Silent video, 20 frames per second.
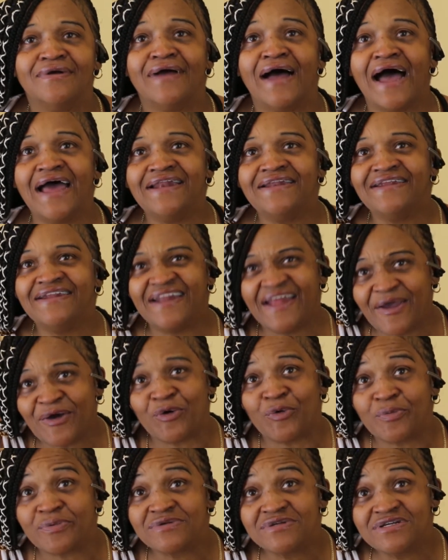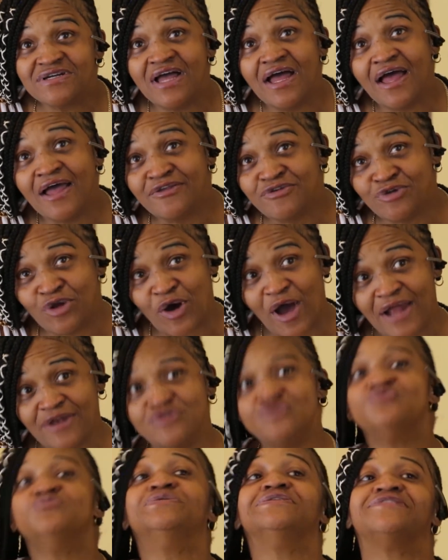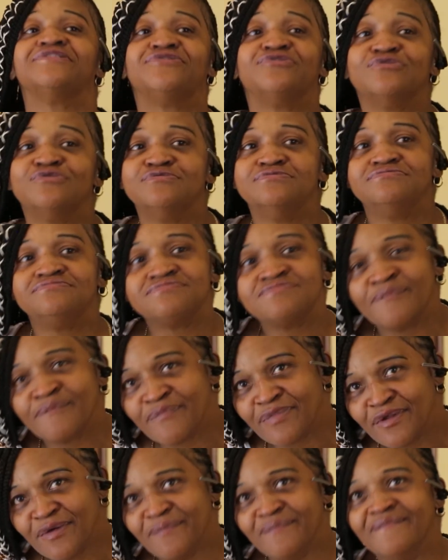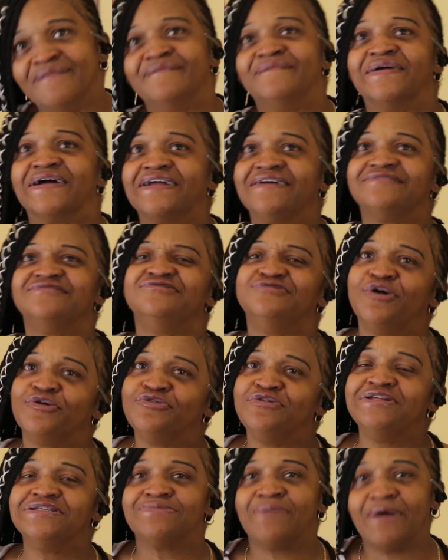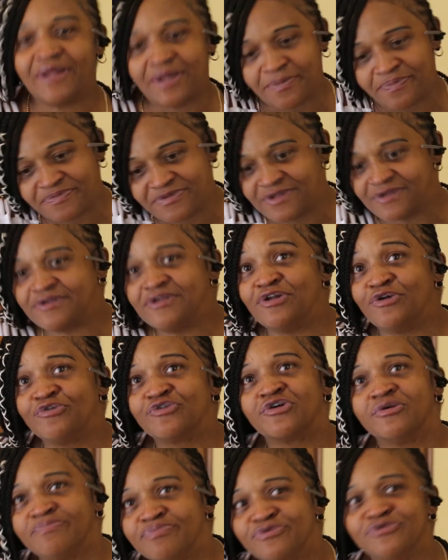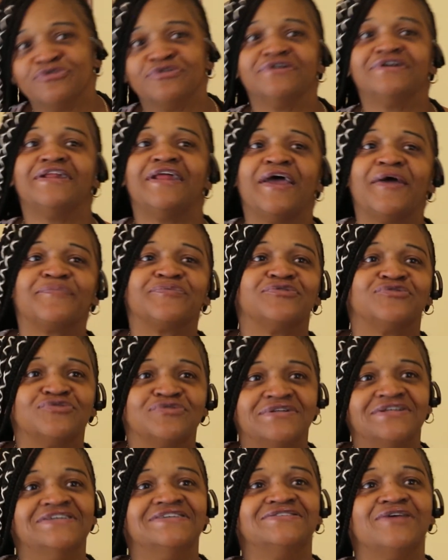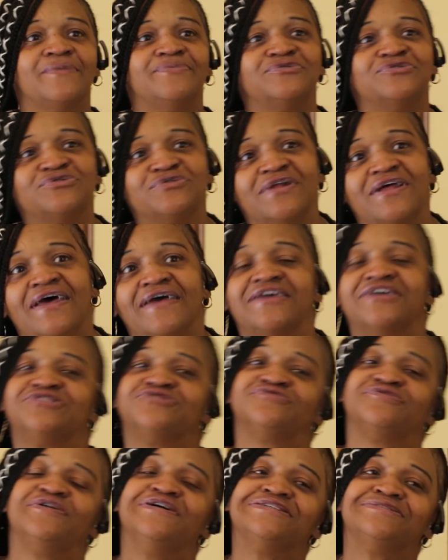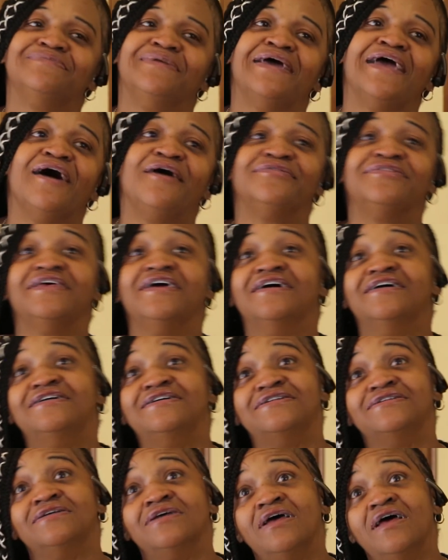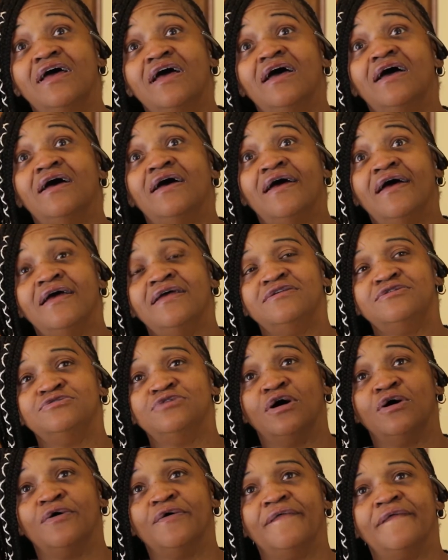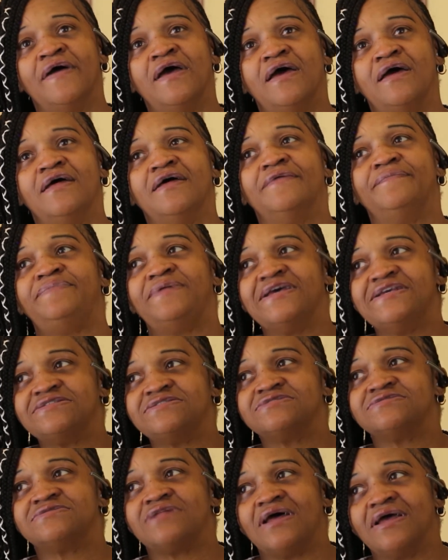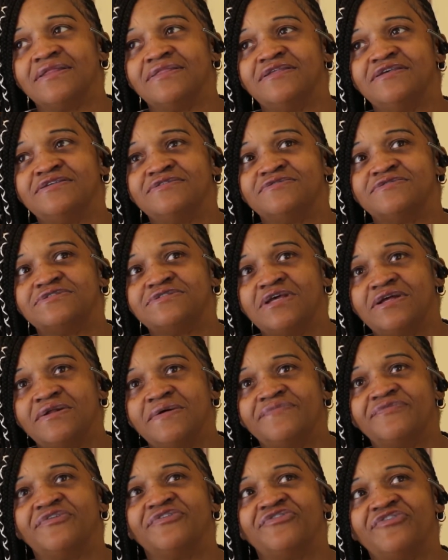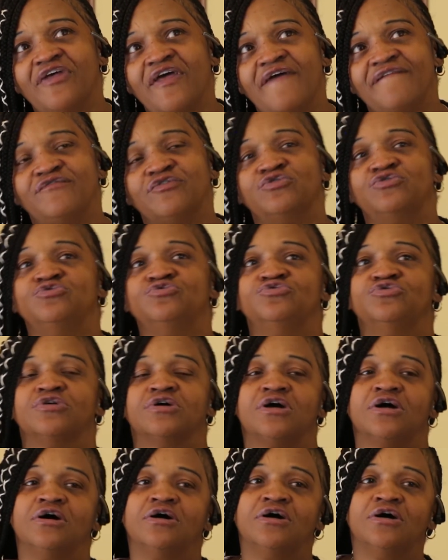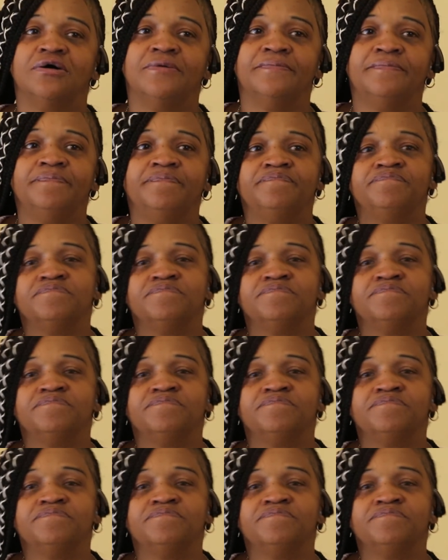I needed help. You know, I knew what to do, but, you know, you need somebody to get on the computer to help you do this, help you do that, get your resume out there, and, you know, and places like this is set up designed for you to come,